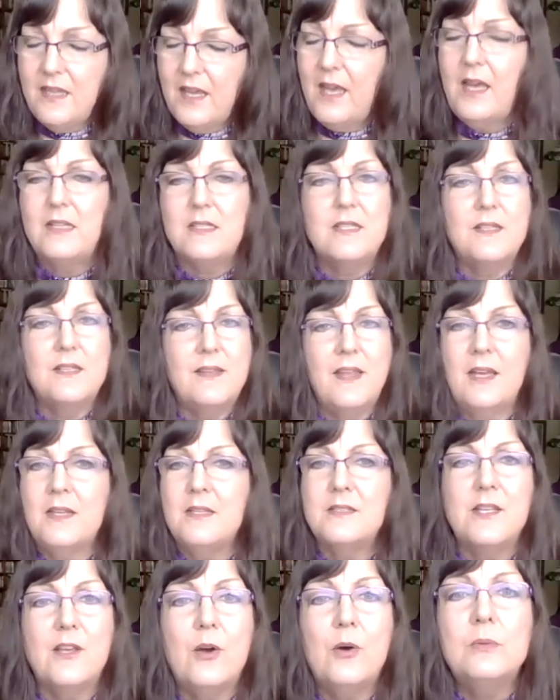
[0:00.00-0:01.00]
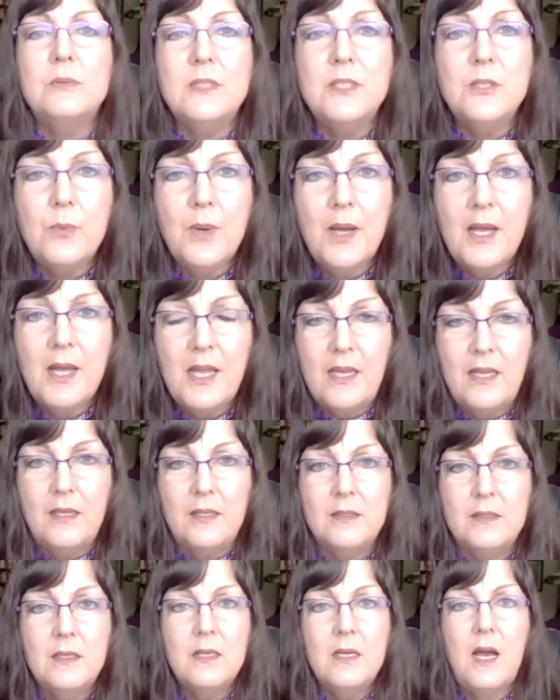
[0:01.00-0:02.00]
that is the only way
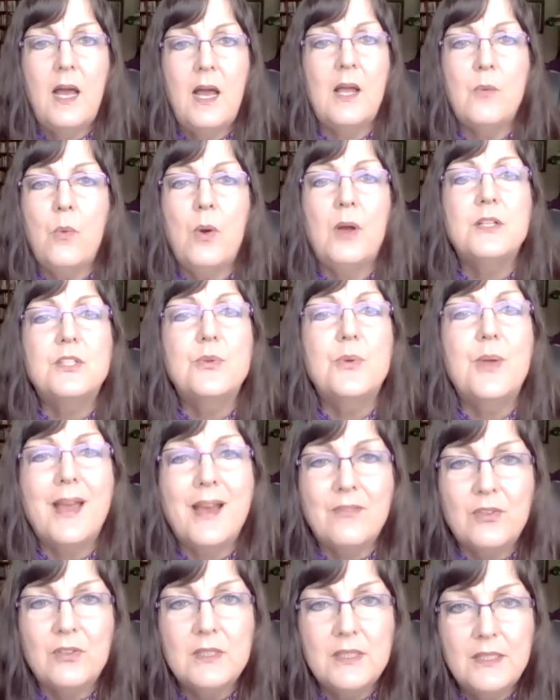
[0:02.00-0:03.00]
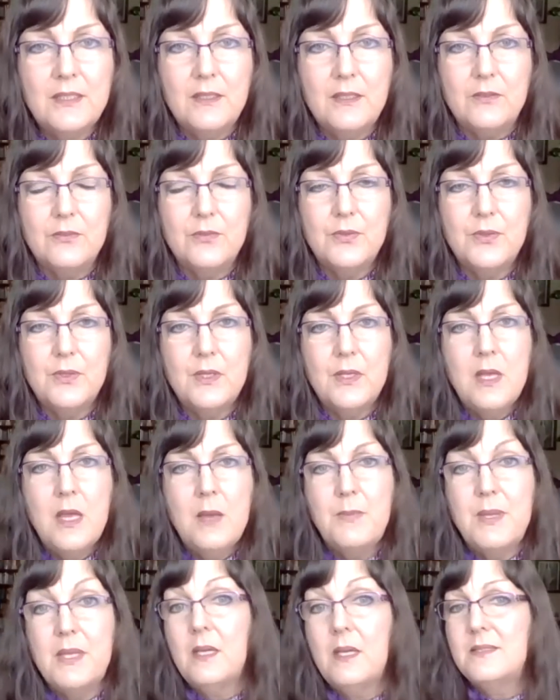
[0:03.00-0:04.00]
I want to ever live,
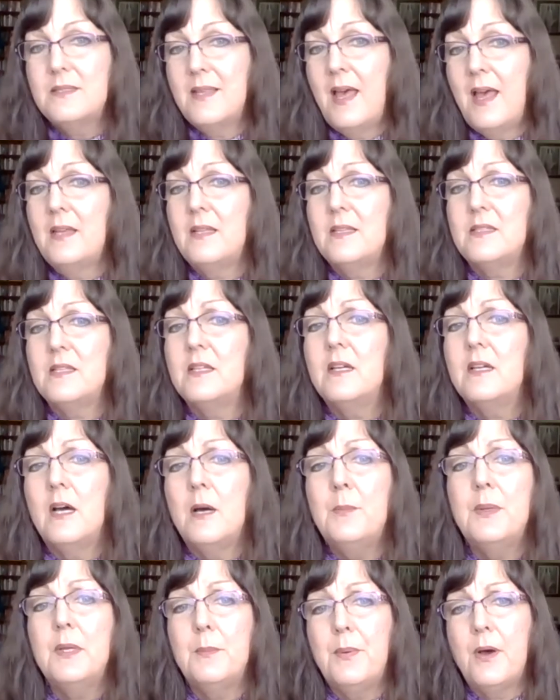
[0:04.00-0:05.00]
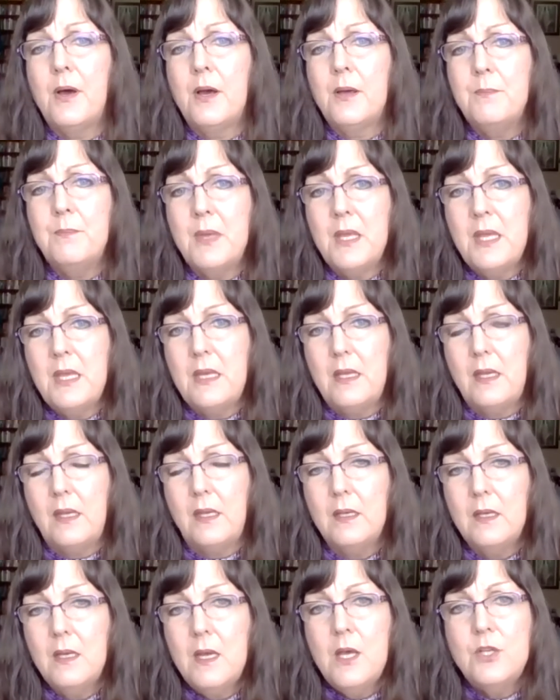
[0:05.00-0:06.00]
because that is incumbent upon me
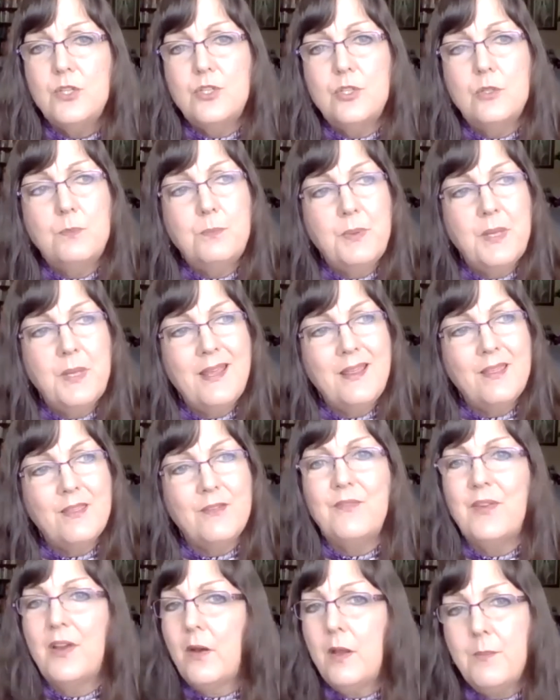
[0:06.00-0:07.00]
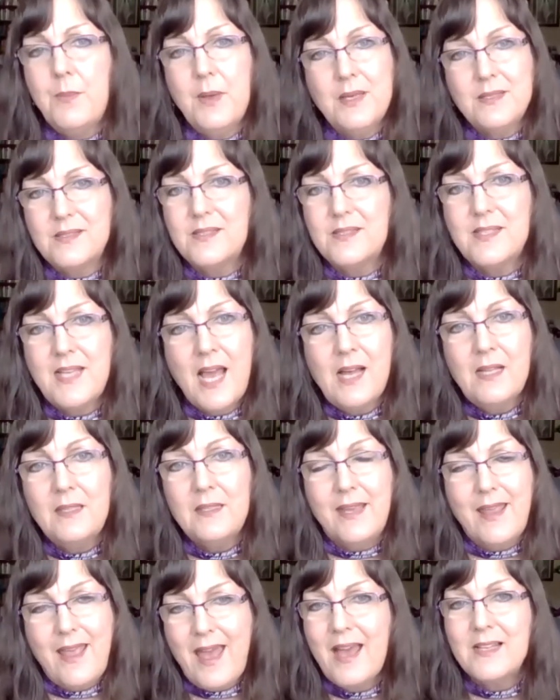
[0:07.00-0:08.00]
to be the very best
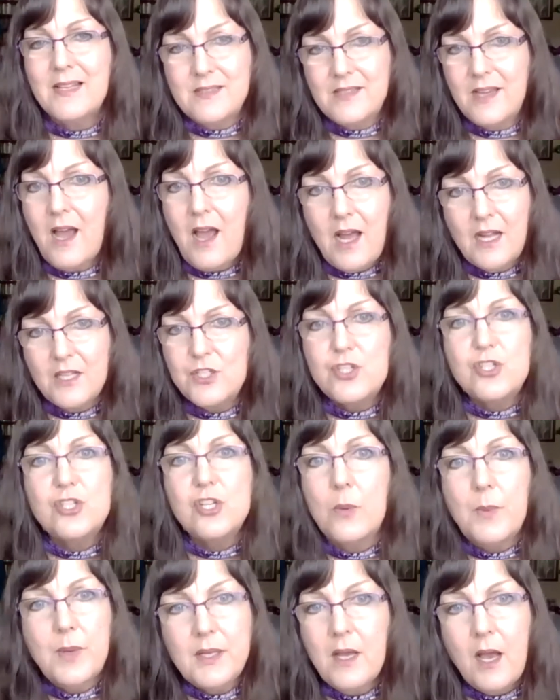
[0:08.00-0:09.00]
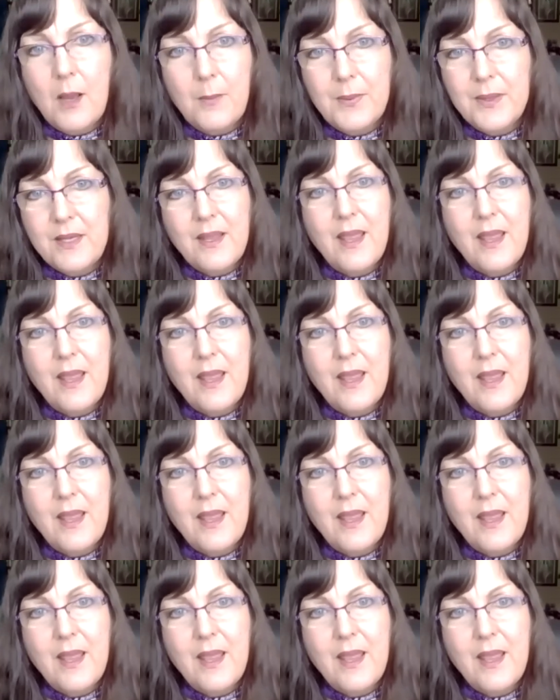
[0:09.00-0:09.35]
Sally as God, showing up in